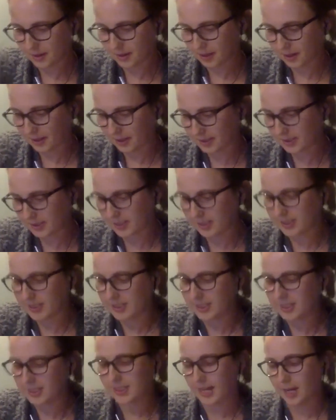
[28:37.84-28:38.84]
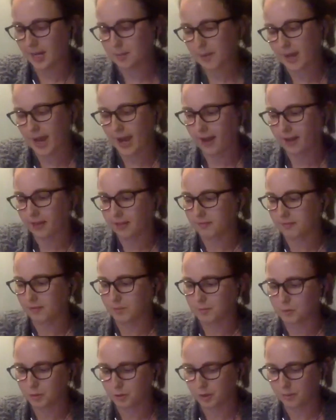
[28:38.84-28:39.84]
It's the Seaside Path from
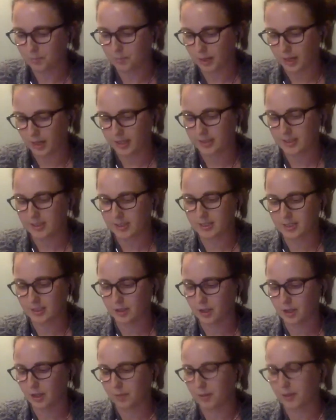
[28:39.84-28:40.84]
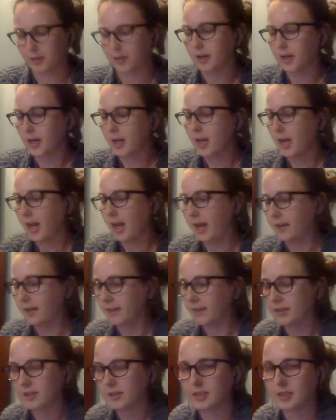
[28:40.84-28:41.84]
Jordan Pond to Seal Harbor. And
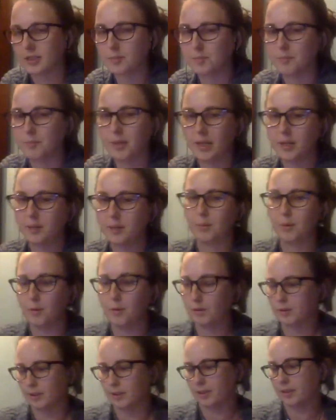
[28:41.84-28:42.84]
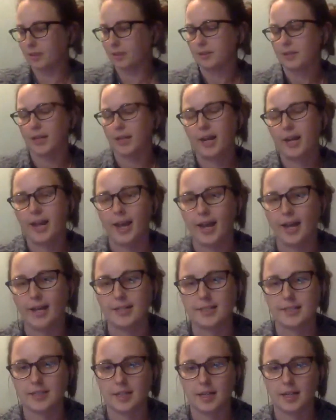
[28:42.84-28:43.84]
there's this big boulder that
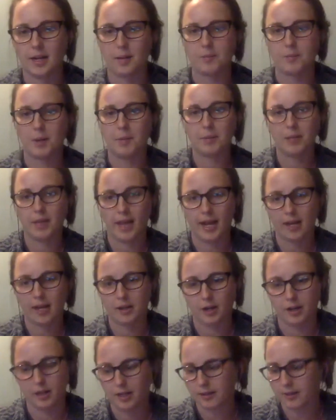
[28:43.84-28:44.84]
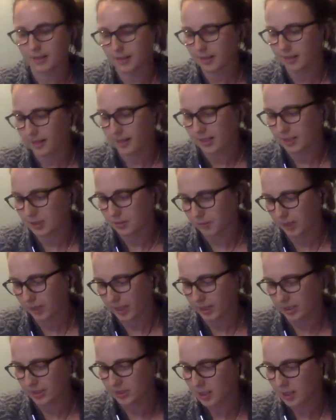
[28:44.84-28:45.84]
has a plaque on it that thanks
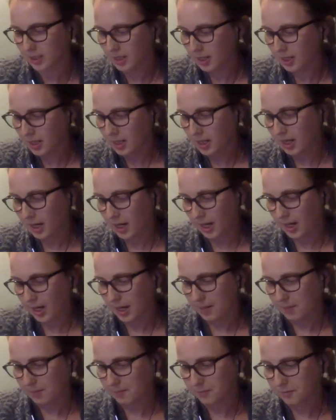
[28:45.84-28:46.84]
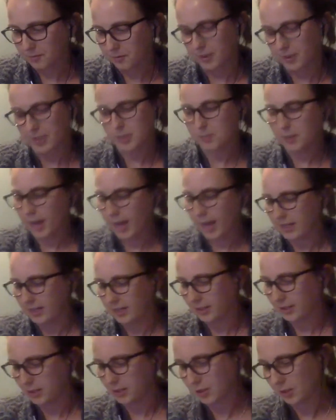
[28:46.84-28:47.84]
Rand for his
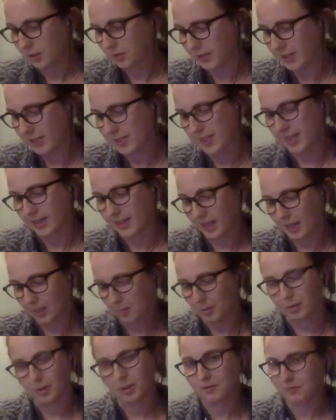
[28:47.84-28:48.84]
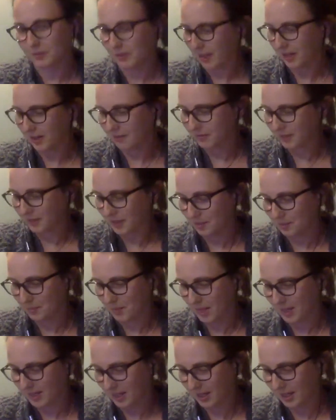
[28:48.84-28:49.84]
pioneer service and labor of love in
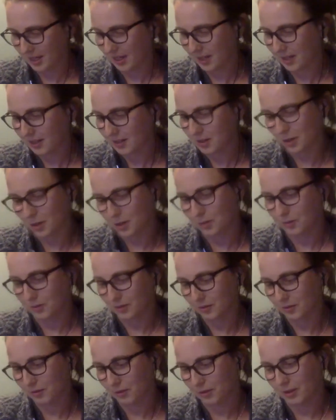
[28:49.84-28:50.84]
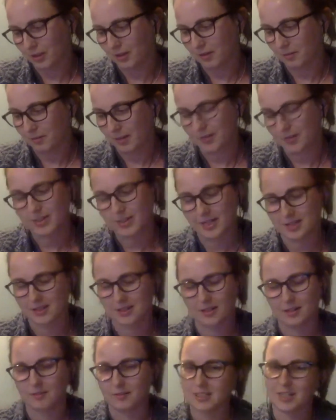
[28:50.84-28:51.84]
making known the flora of Mount
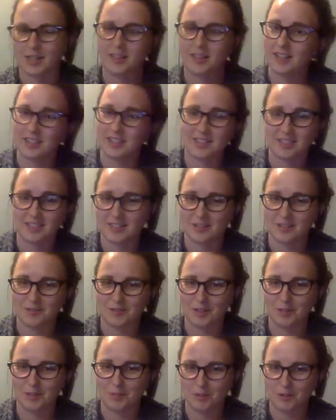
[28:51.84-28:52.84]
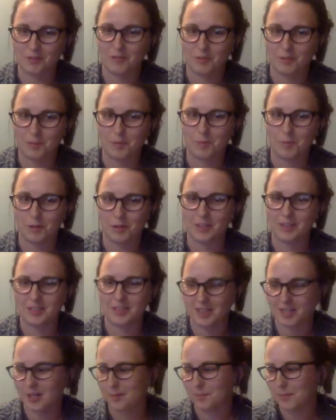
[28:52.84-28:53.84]
Desert, which I think is just a really beautiful memorial to
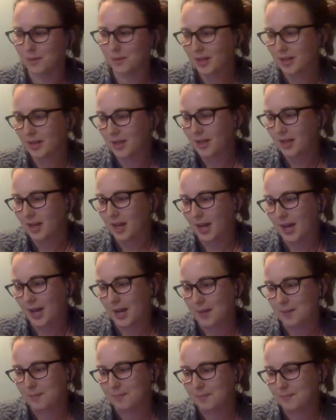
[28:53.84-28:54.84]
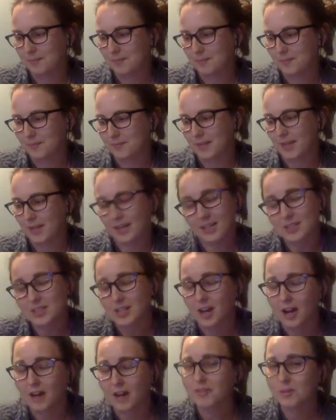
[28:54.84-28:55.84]
him. And it's
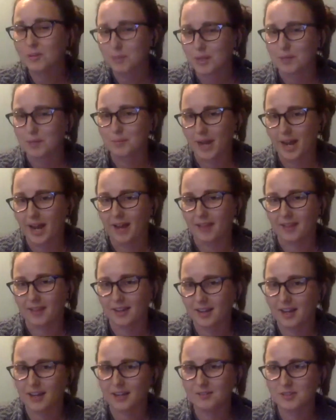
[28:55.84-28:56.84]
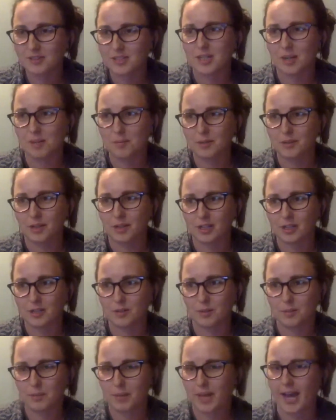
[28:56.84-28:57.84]
off the beaten path. I kind of stumbled onto
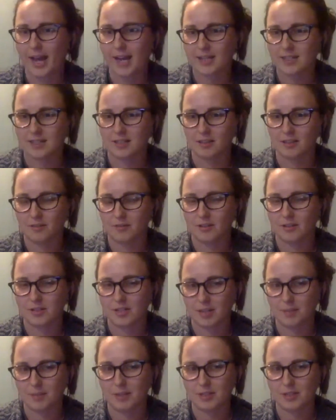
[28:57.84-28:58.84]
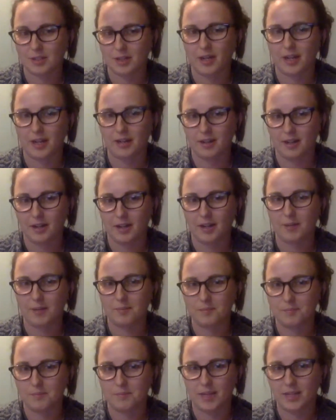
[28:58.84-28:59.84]
it by accident the first time I saw it.
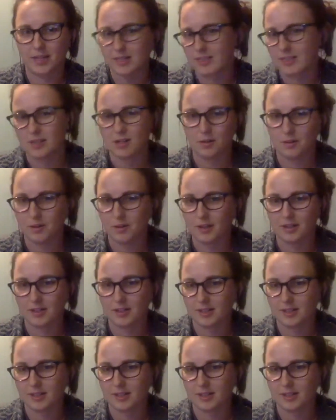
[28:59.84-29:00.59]
I didn't know that it